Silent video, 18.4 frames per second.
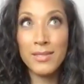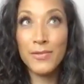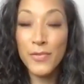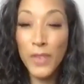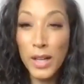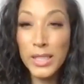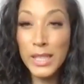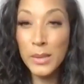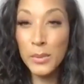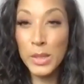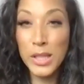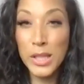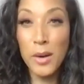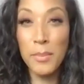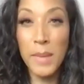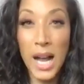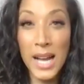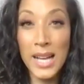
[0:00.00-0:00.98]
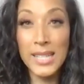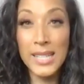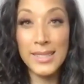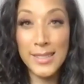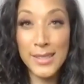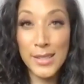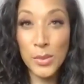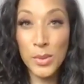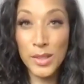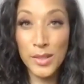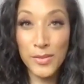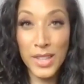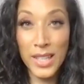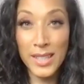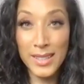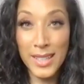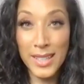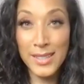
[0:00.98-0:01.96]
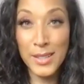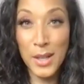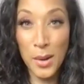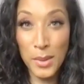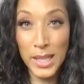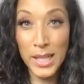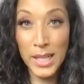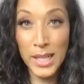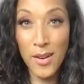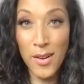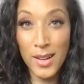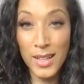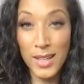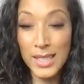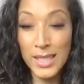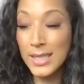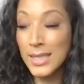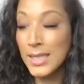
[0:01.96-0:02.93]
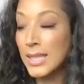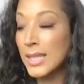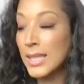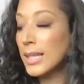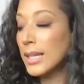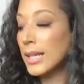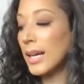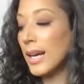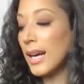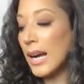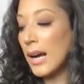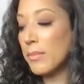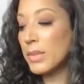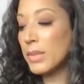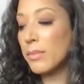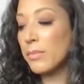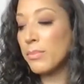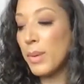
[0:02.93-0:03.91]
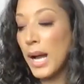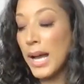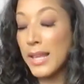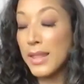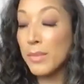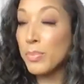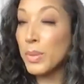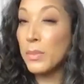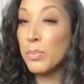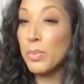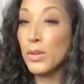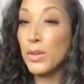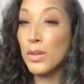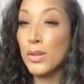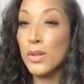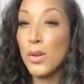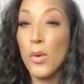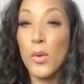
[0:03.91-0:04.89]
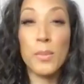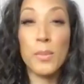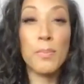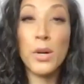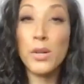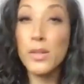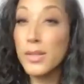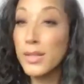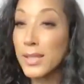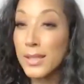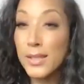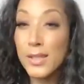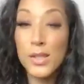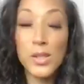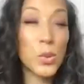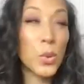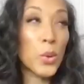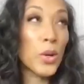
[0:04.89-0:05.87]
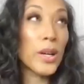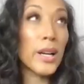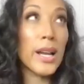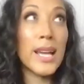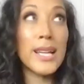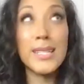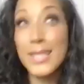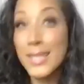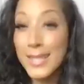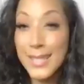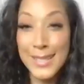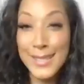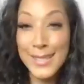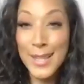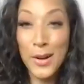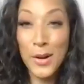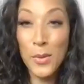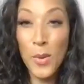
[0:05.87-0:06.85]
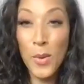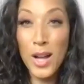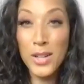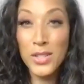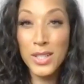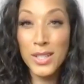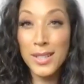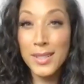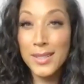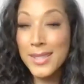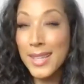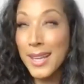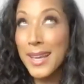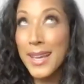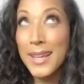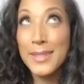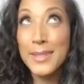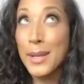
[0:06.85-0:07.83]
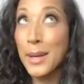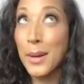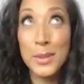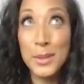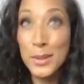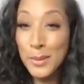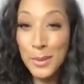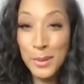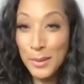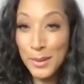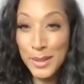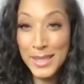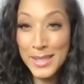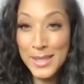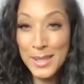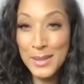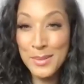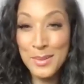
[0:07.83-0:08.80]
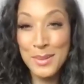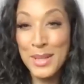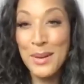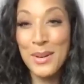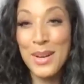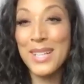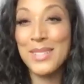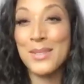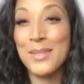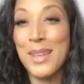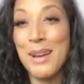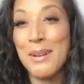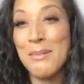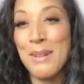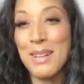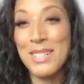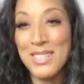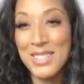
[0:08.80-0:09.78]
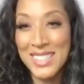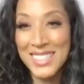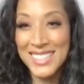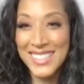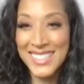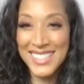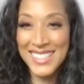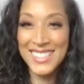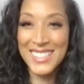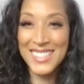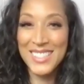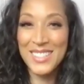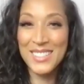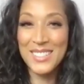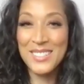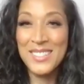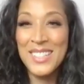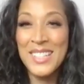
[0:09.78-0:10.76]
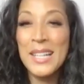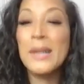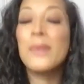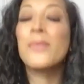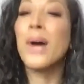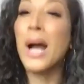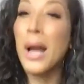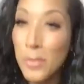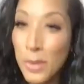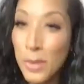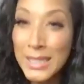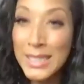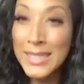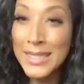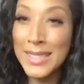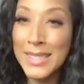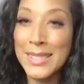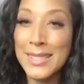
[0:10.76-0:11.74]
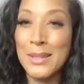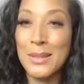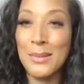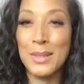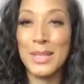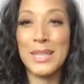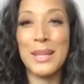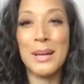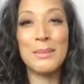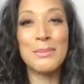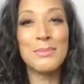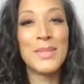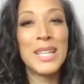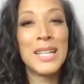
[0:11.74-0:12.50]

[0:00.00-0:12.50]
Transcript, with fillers: fucking with our minds sort of thing that's going on um, by the people or persons or entities that are watching us. I can't tell you who it is because we don't answer that question in season two. Well, I will in season three though.